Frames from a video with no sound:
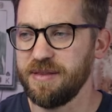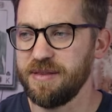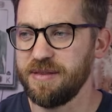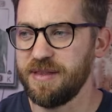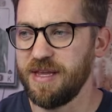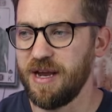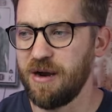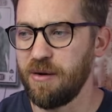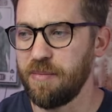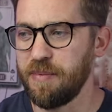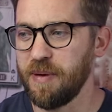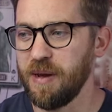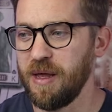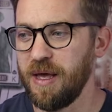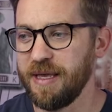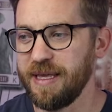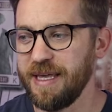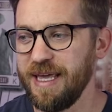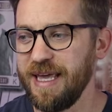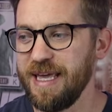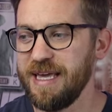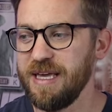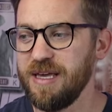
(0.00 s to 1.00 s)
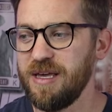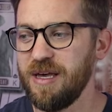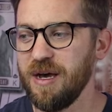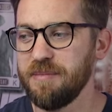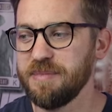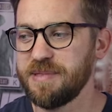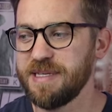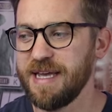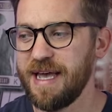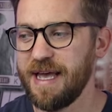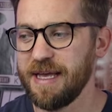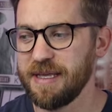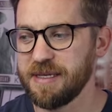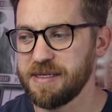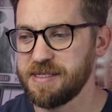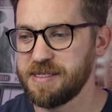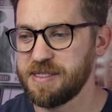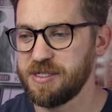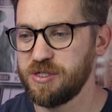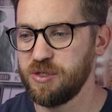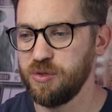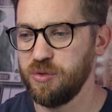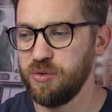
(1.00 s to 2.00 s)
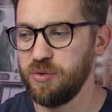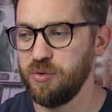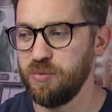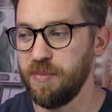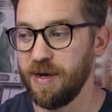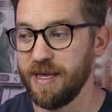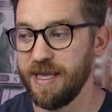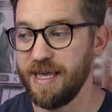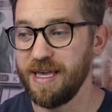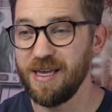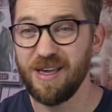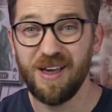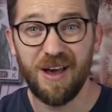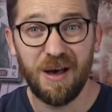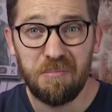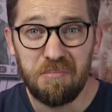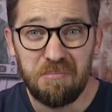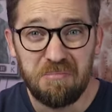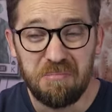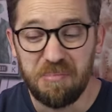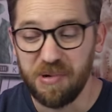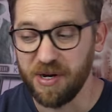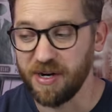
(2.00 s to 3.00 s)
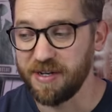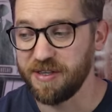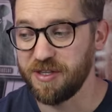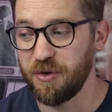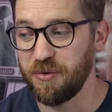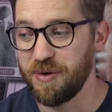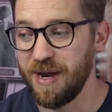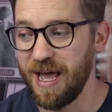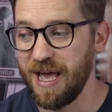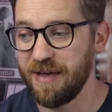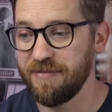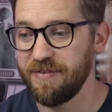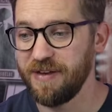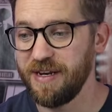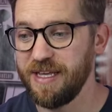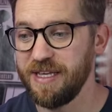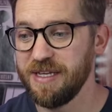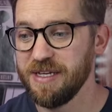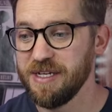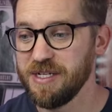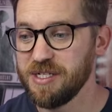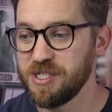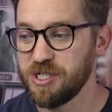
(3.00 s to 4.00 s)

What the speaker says: they're applying income tax to my income, but I don't have any.